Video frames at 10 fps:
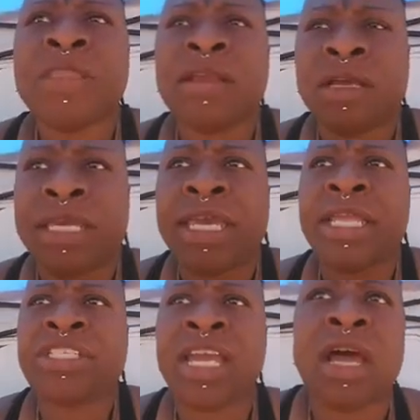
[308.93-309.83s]

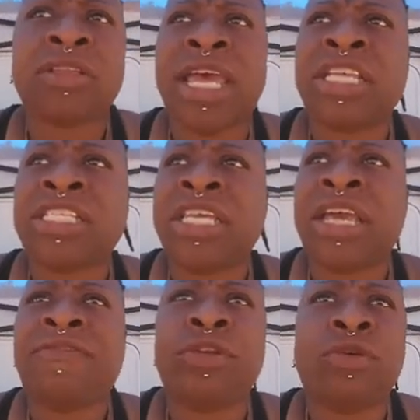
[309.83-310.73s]
Again, check out the
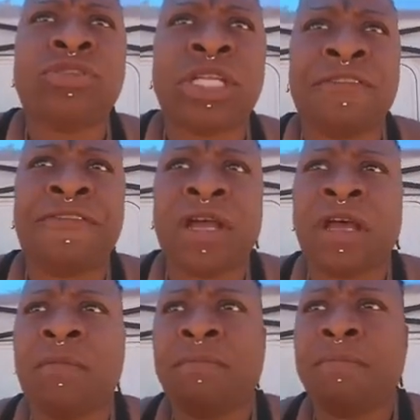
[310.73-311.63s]
STFU, shut the fuck
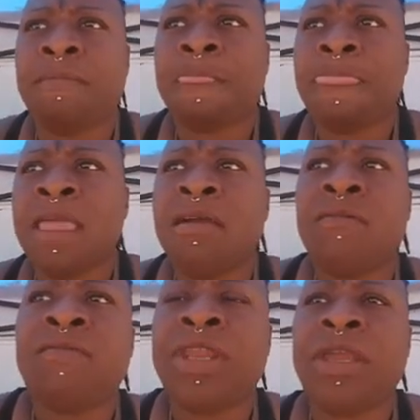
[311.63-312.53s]
up
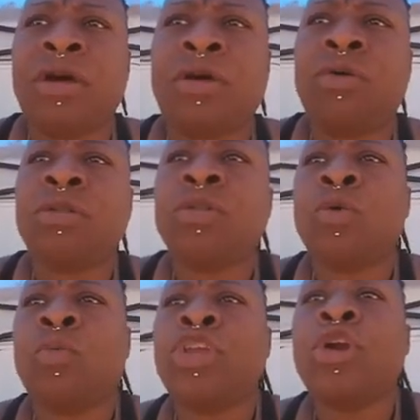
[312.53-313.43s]
video.
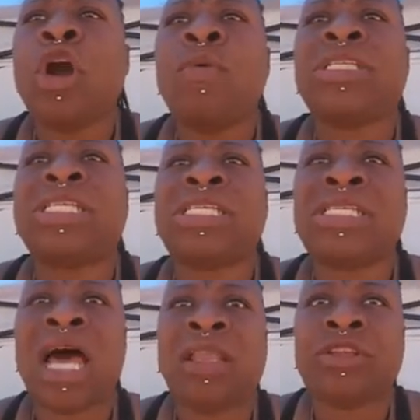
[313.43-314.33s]
When you go into
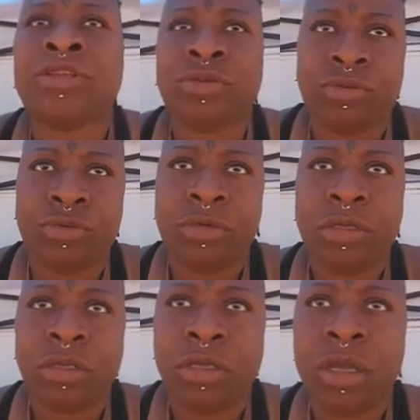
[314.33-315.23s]
solitude
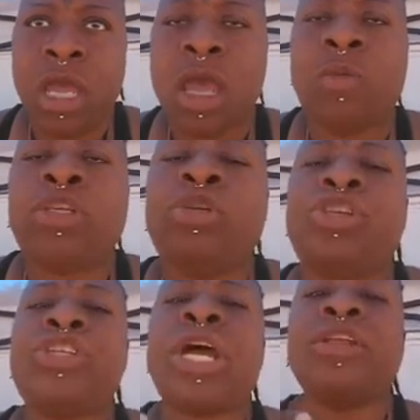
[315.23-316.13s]
and when you
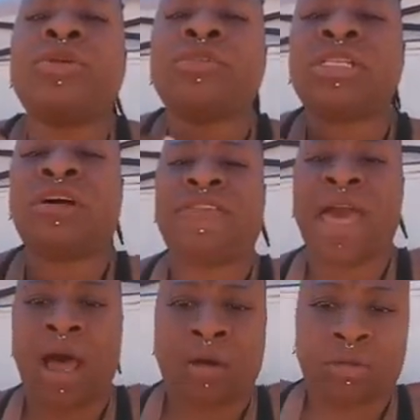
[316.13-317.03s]
shut yourself
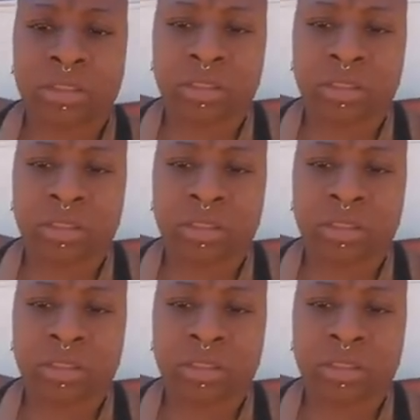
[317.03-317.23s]
out